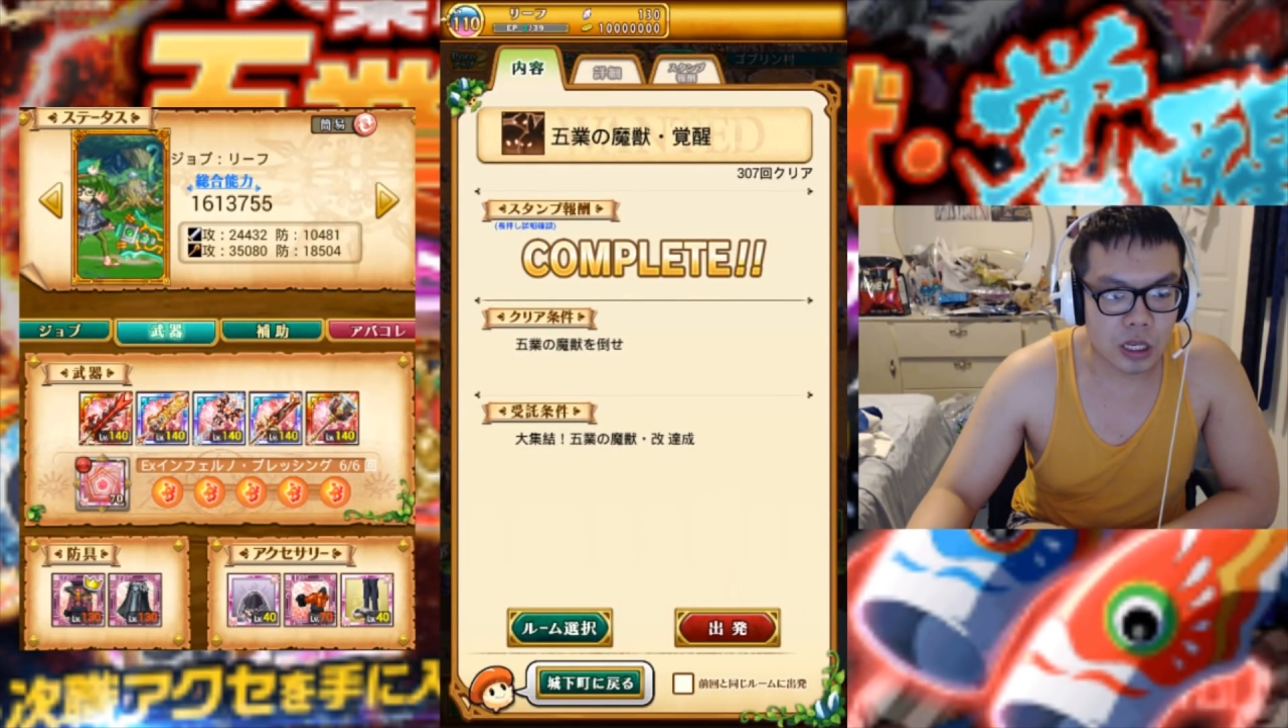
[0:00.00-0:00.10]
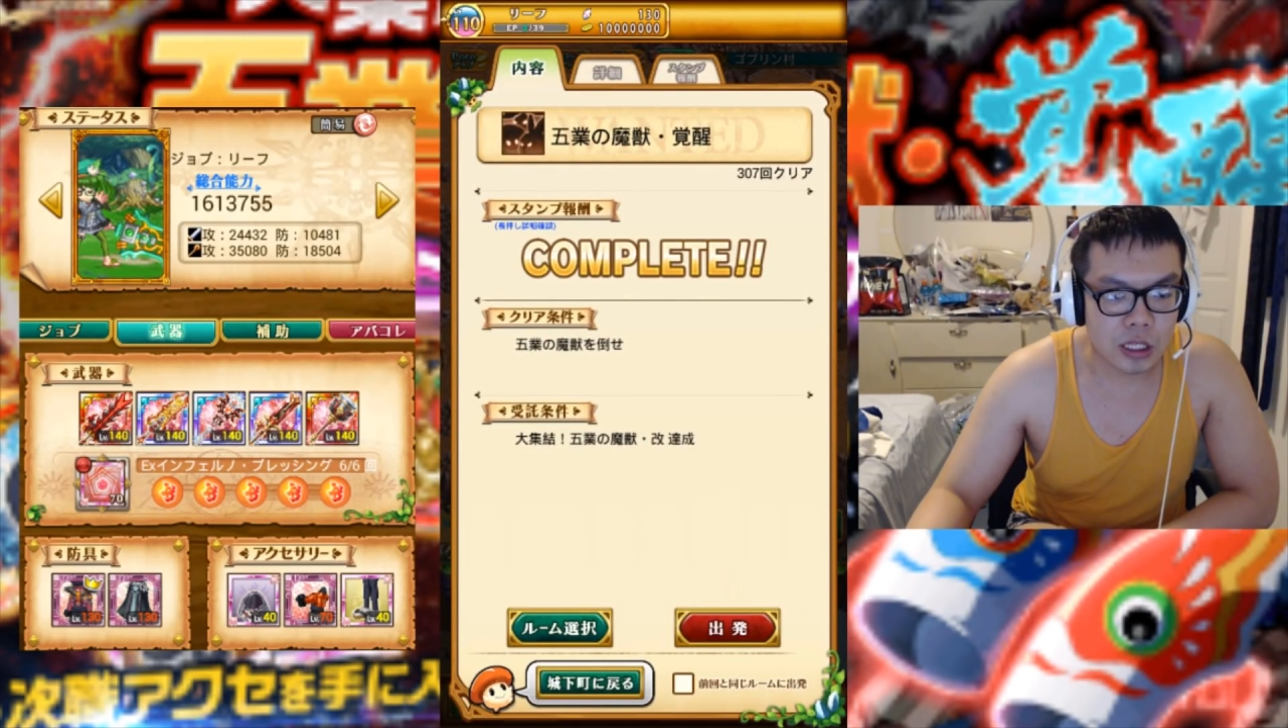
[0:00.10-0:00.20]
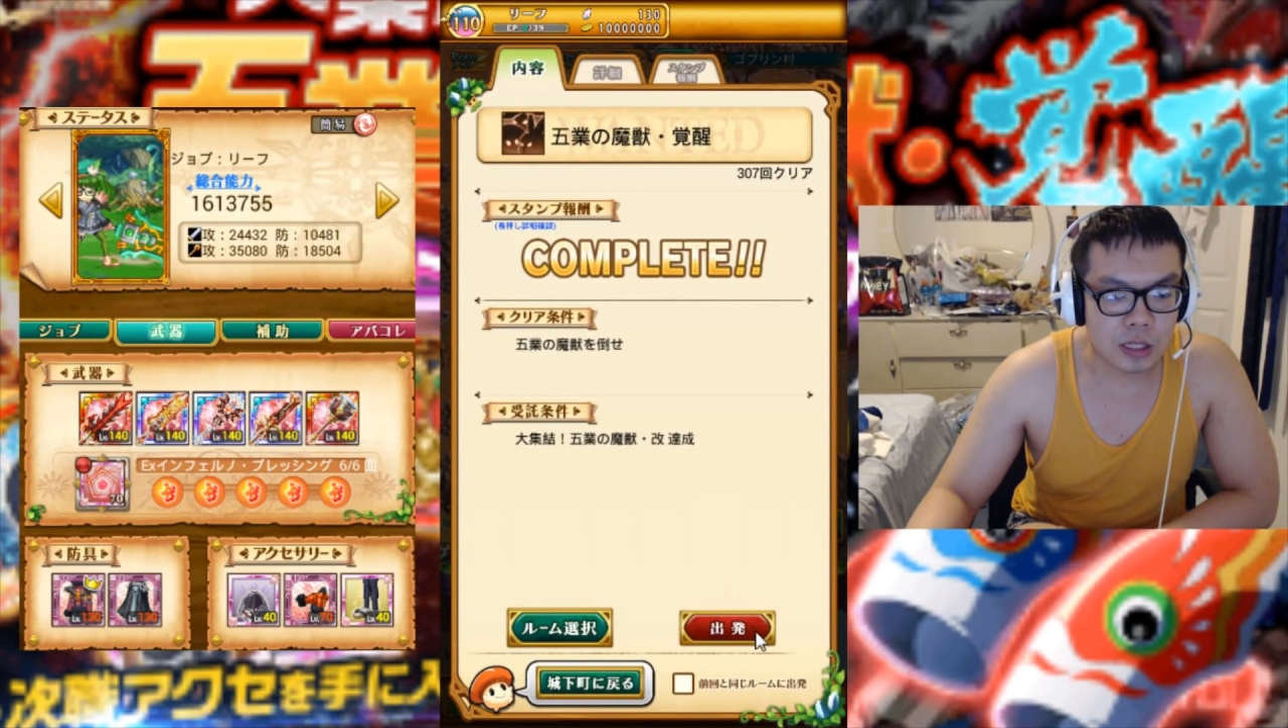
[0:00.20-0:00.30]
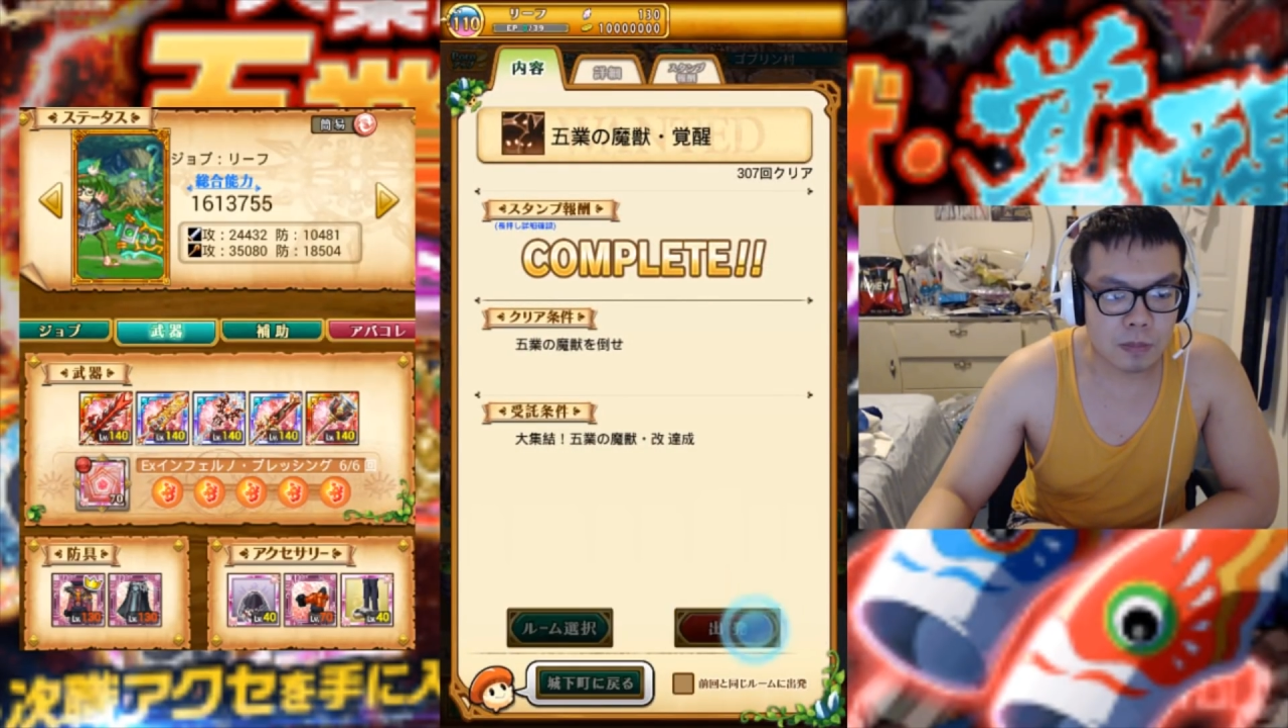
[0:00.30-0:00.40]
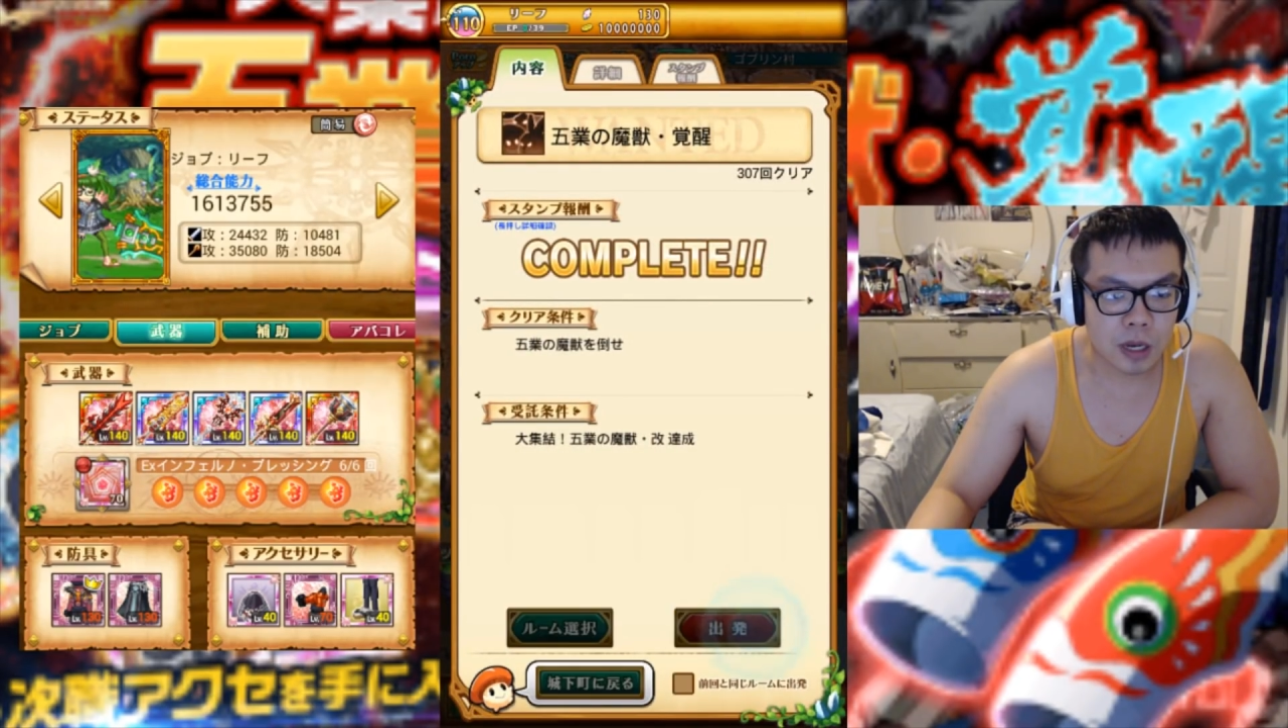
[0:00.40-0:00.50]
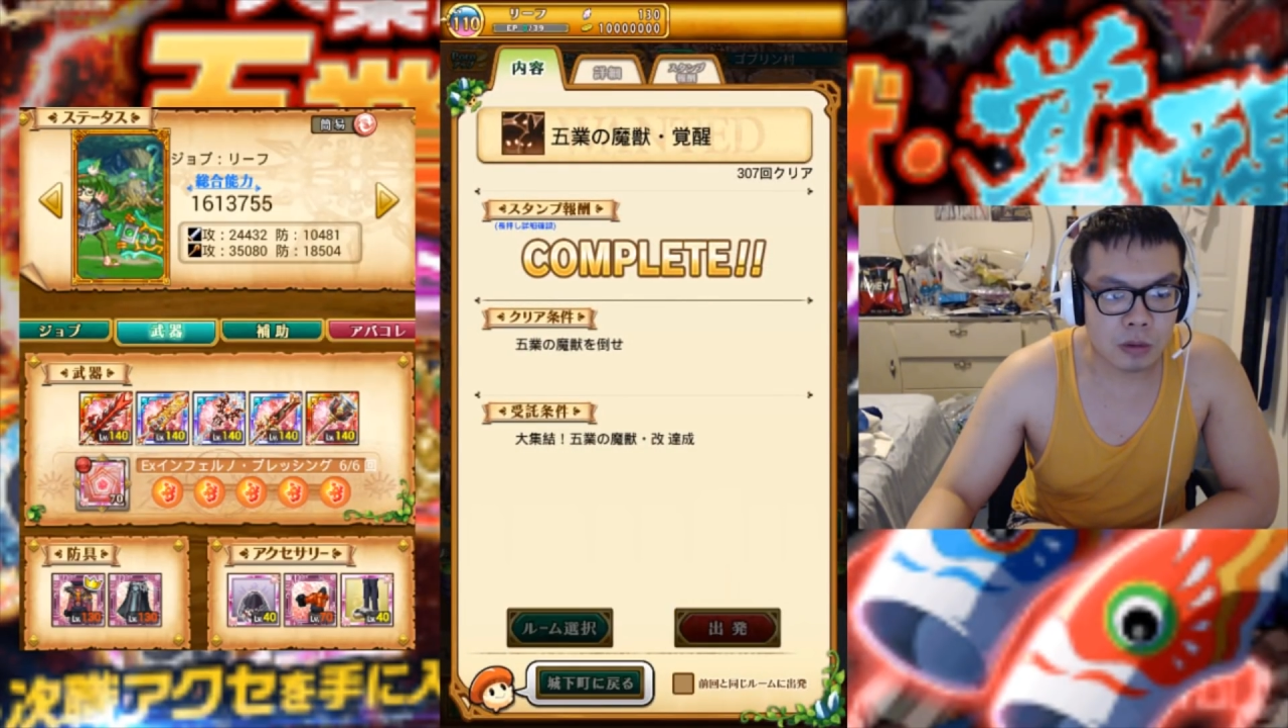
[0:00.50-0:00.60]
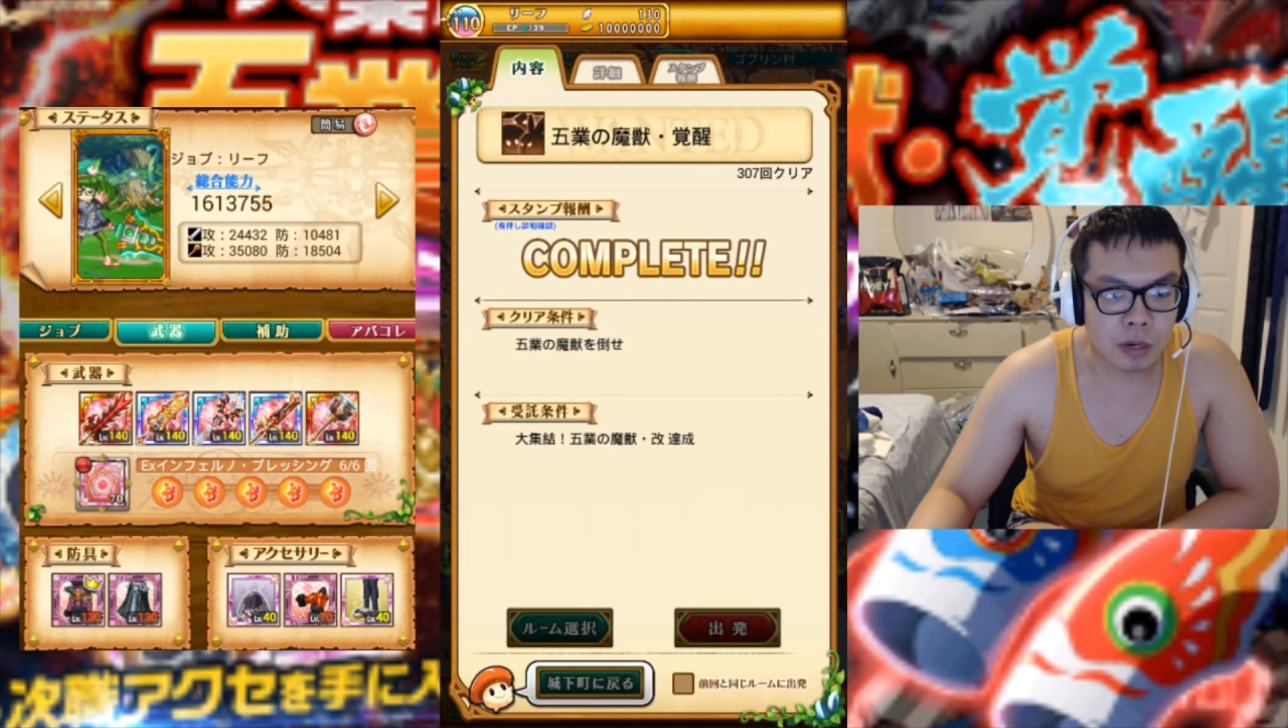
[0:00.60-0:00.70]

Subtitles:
is in meta